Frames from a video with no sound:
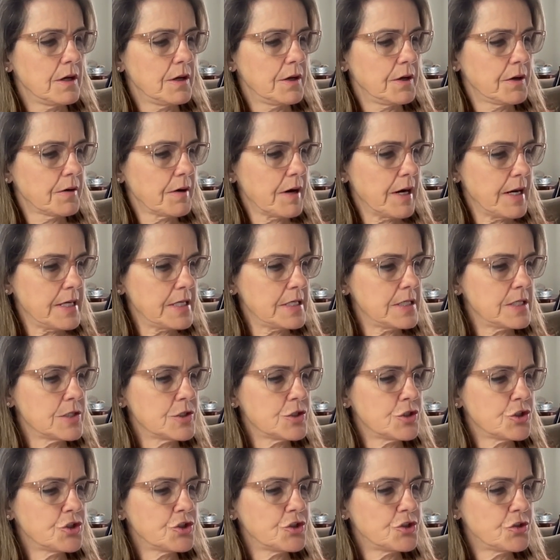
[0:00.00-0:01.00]
right.
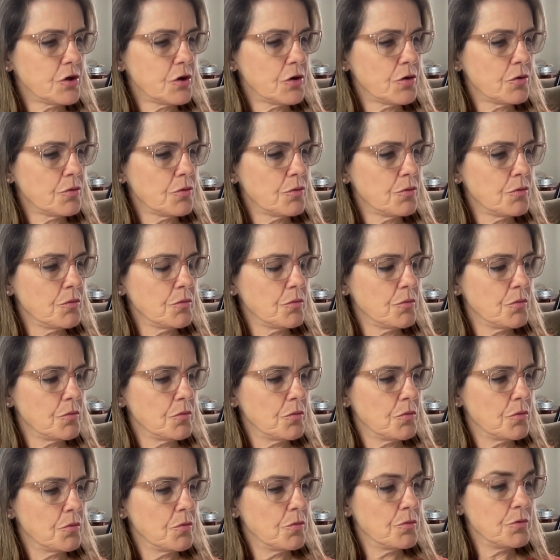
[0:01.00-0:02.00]
So
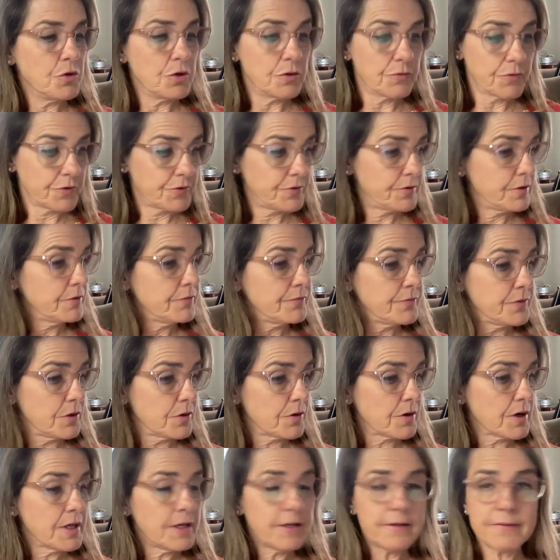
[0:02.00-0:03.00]
University of
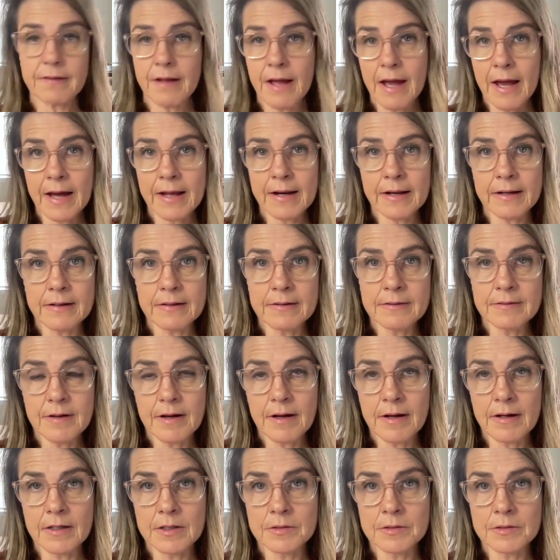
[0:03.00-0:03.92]
Florida is adding